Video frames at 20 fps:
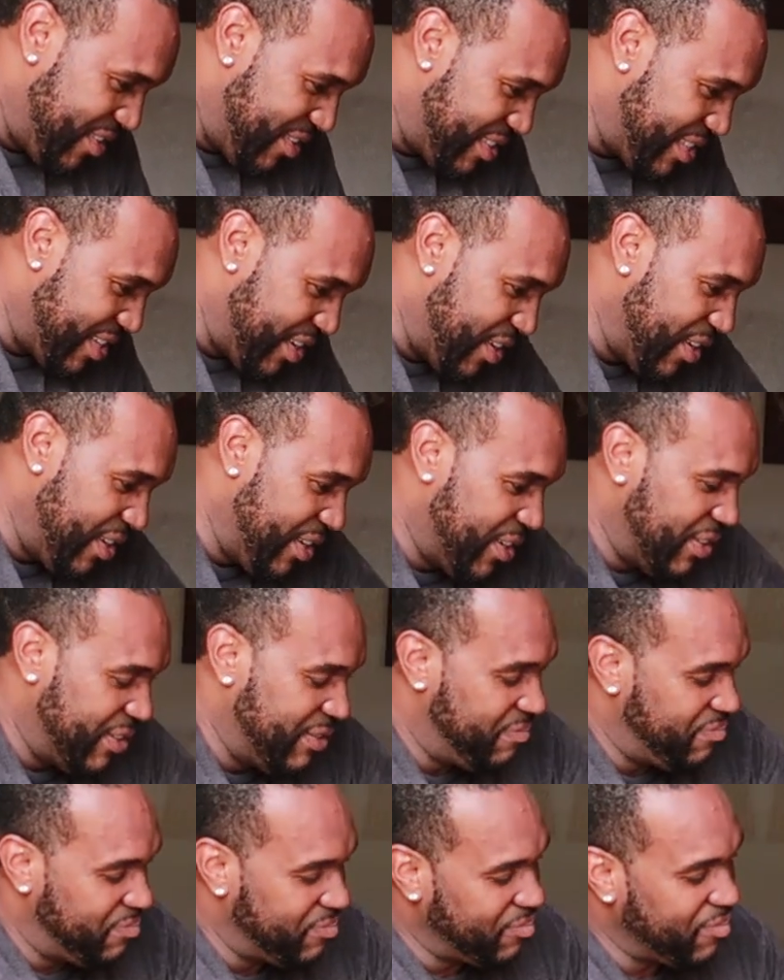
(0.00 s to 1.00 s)
So, you know,
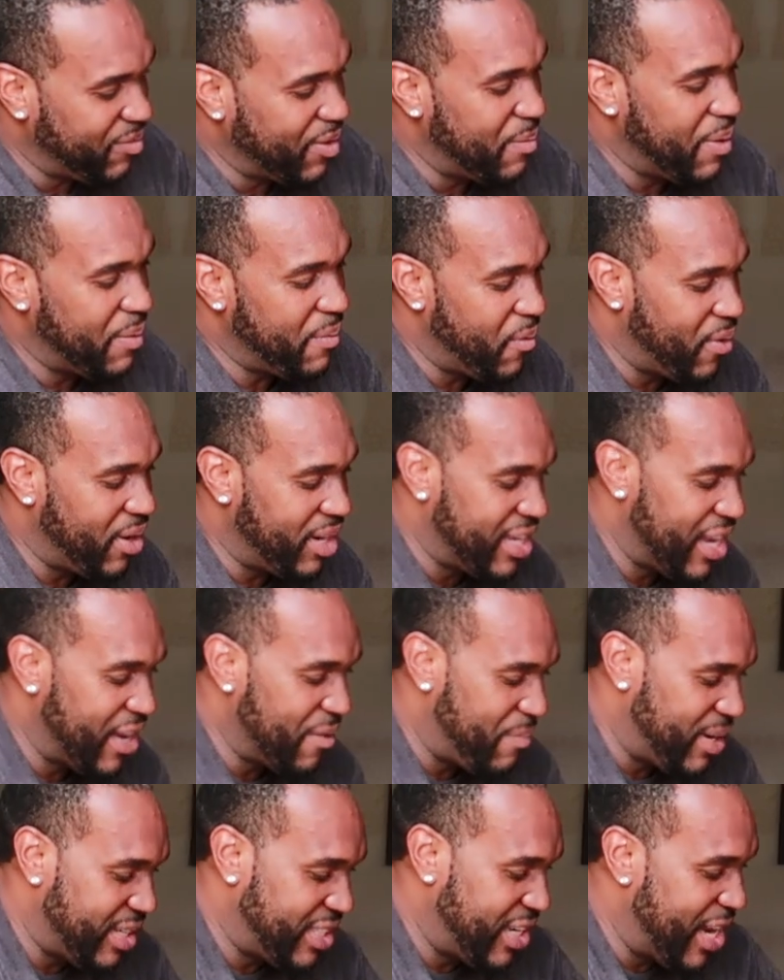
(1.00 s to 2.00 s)
maybe one day
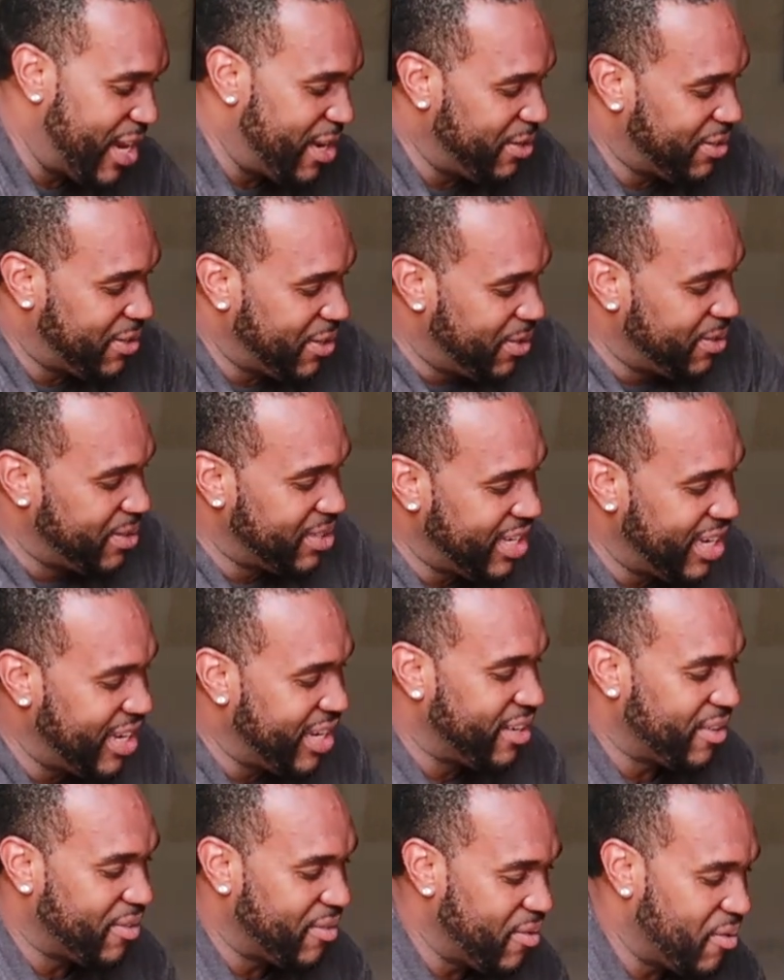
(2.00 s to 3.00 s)
if my channel grows,
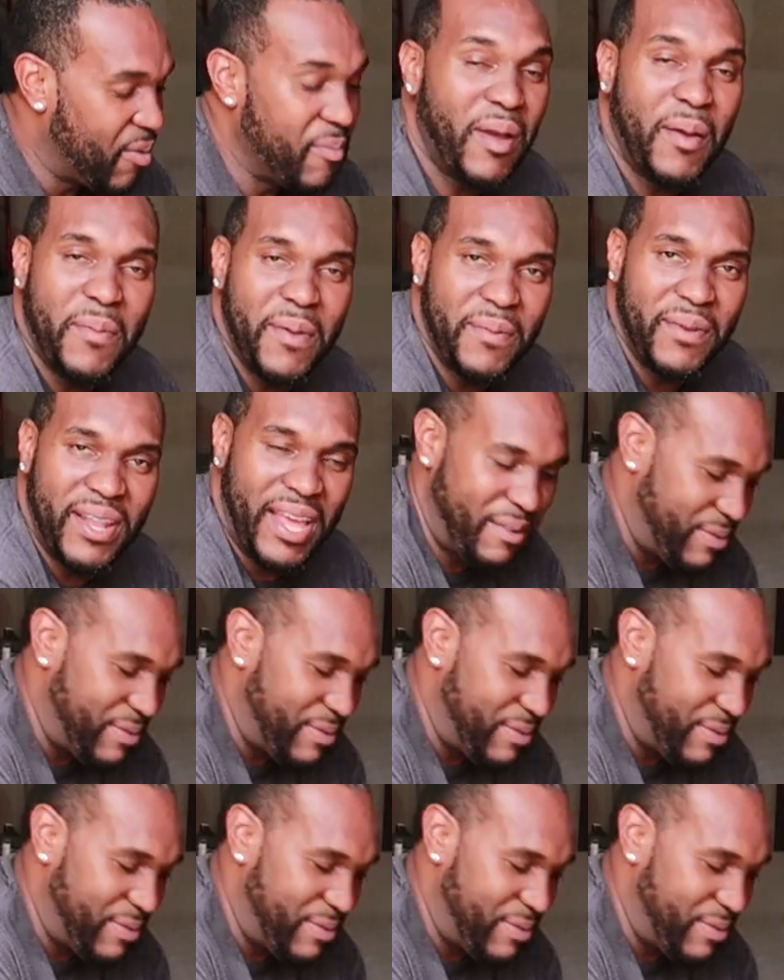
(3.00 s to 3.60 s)
hey, you might be able to